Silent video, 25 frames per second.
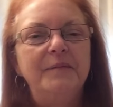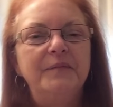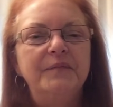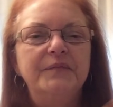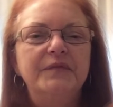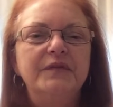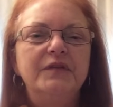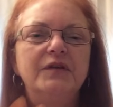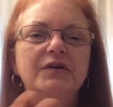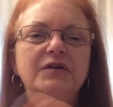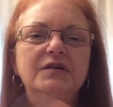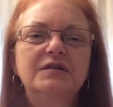
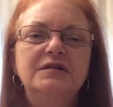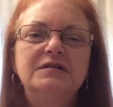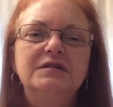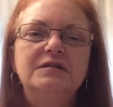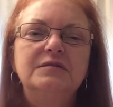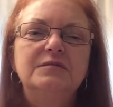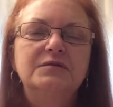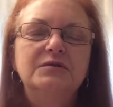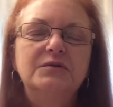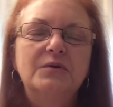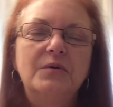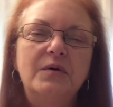Look and
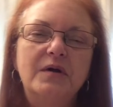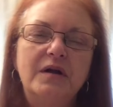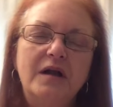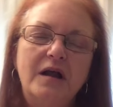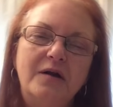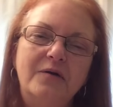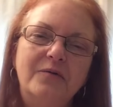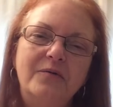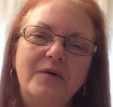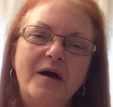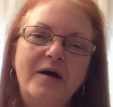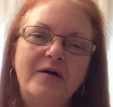see what's going
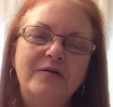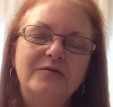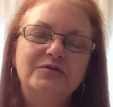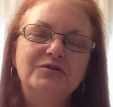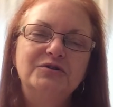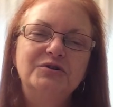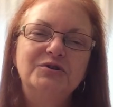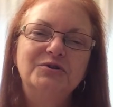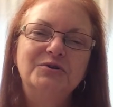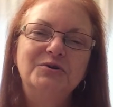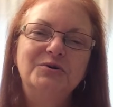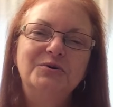on
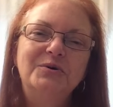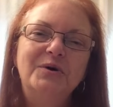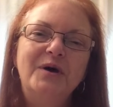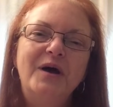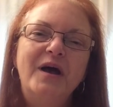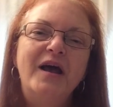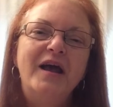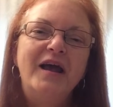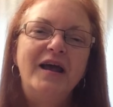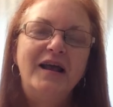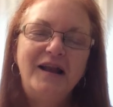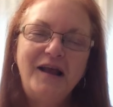around you.
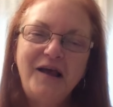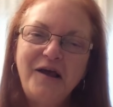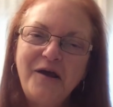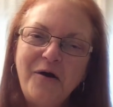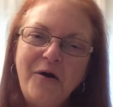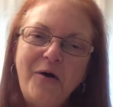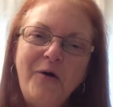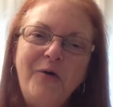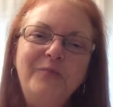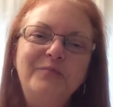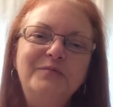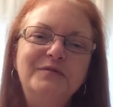And I
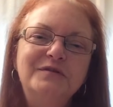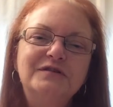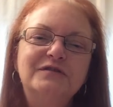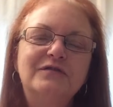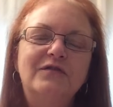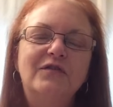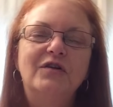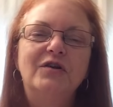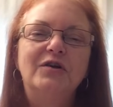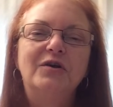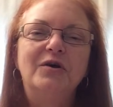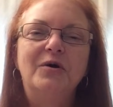hope this
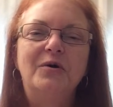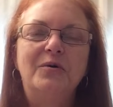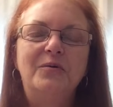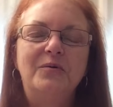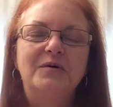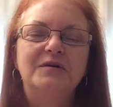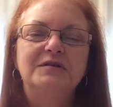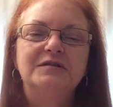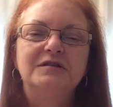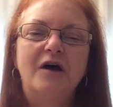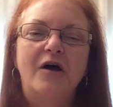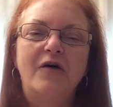video
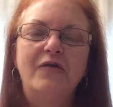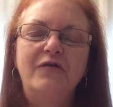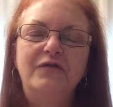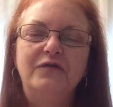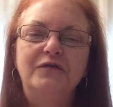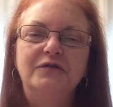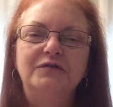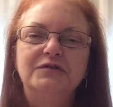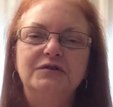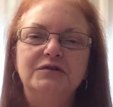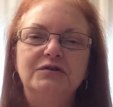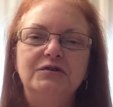was
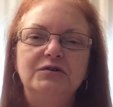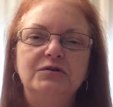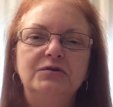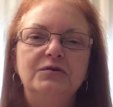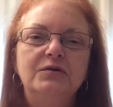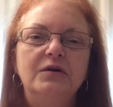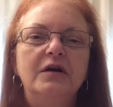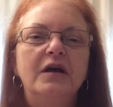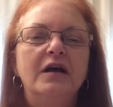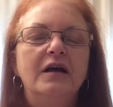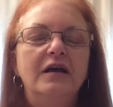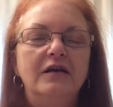helpful to
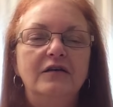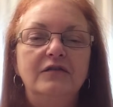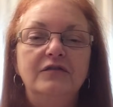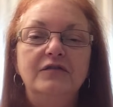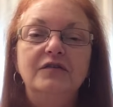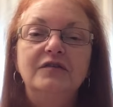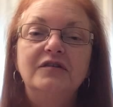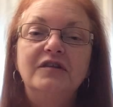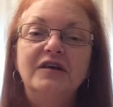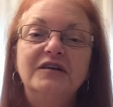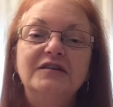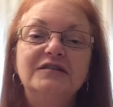you. If
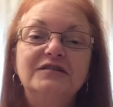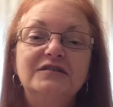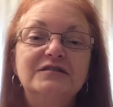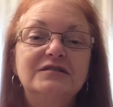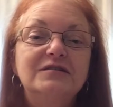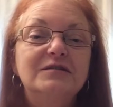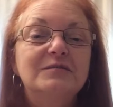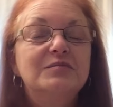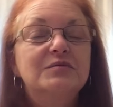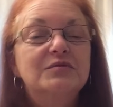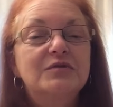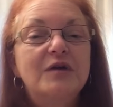you'd like to
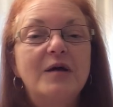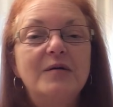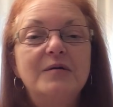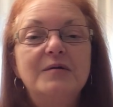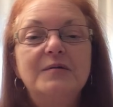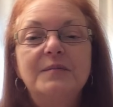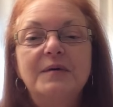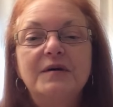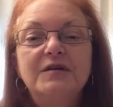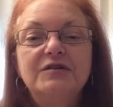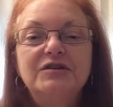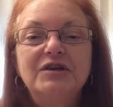subscribe
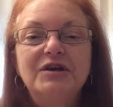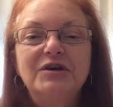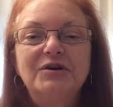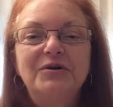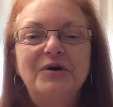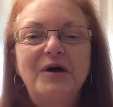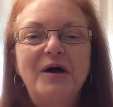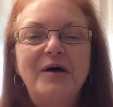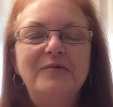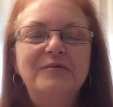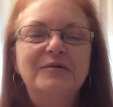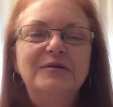to my channel,
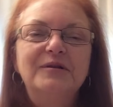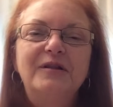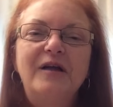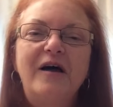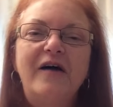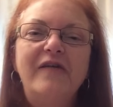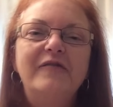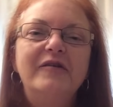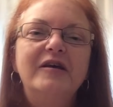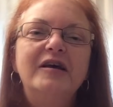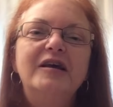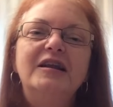I would
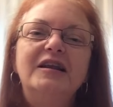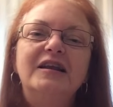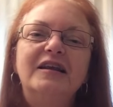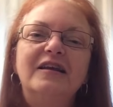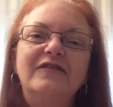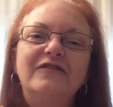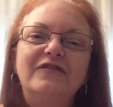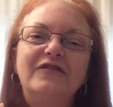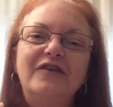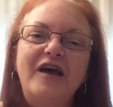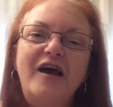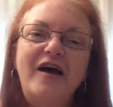love it.
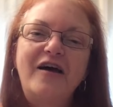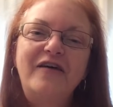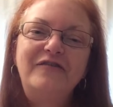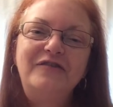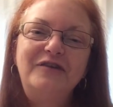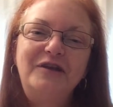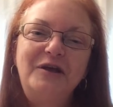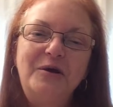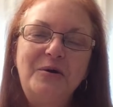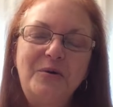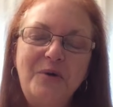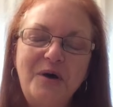If you have
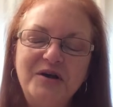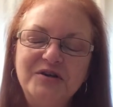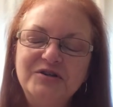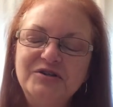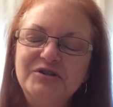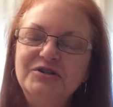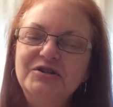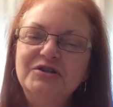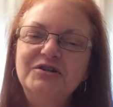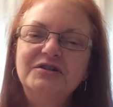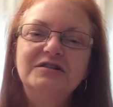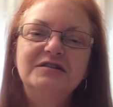any
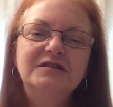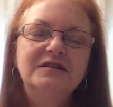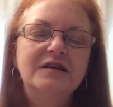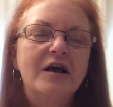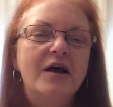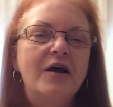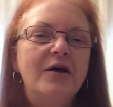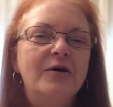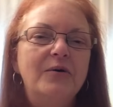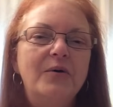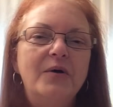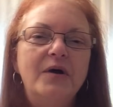questions,
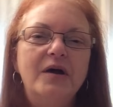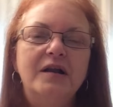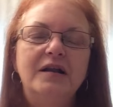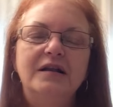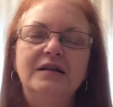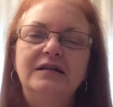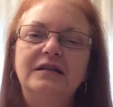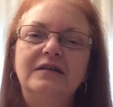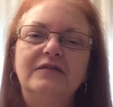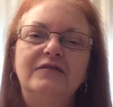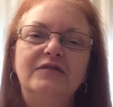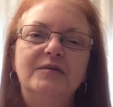go ahead
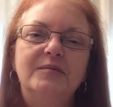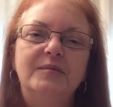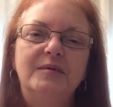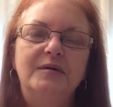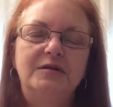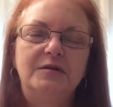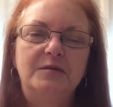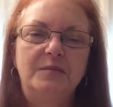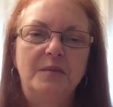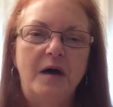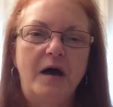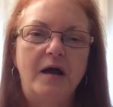and leave them
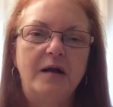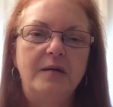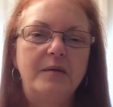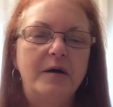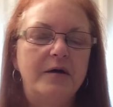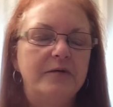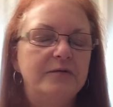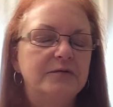at the bottom. I